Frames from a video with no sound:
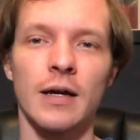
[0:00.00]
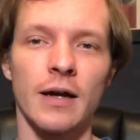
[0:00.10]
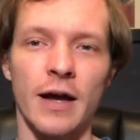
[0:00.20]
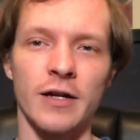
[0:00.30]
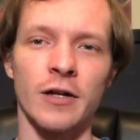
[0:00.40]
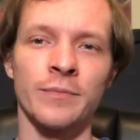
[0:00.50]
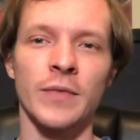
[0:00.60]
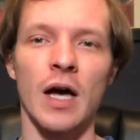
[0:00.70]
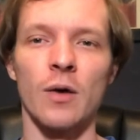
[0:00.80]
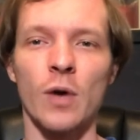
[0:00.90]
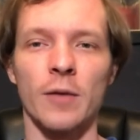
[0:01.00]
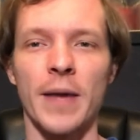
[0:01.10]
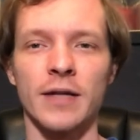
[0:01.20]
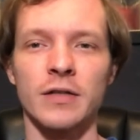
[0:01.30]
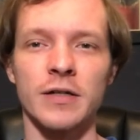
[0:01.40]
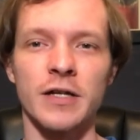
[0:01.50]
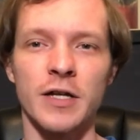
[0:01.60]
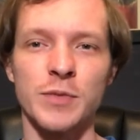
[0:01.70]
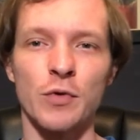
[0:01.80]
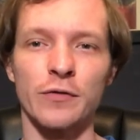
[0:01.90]
Hey y'all, welcome back to
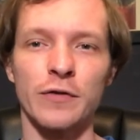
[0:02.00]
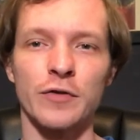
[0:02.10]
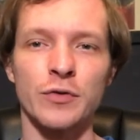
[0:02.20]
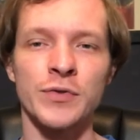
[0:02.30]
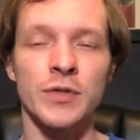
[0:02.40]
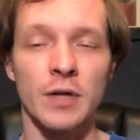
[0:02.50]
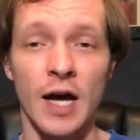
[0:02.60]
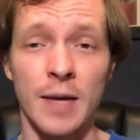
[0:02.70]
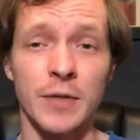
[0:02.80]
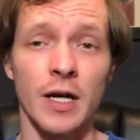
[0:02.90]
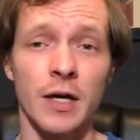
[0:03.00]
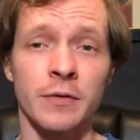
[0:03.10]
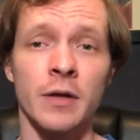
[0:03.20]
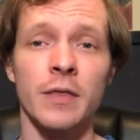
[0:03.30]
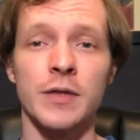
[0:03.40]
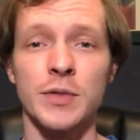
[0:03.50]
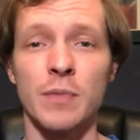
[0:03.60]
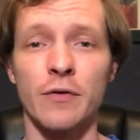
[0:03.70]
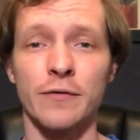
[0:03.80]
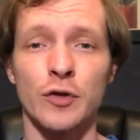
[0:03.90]
Neon's Movie Reviews. I'm Neon, this is
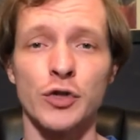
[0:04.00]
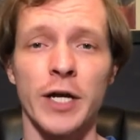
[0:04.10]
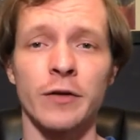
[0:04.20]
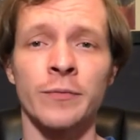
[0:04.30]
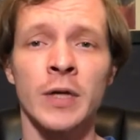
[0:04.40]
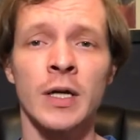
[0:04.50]
my review channel.